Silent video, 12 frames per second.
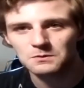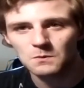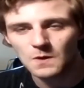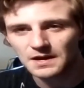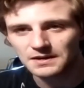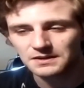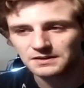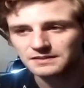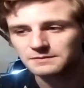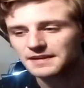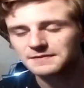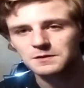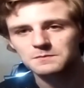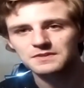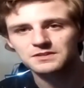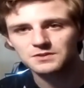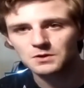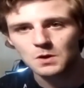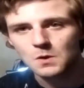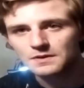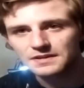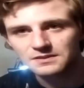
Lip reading: the water and get them into their own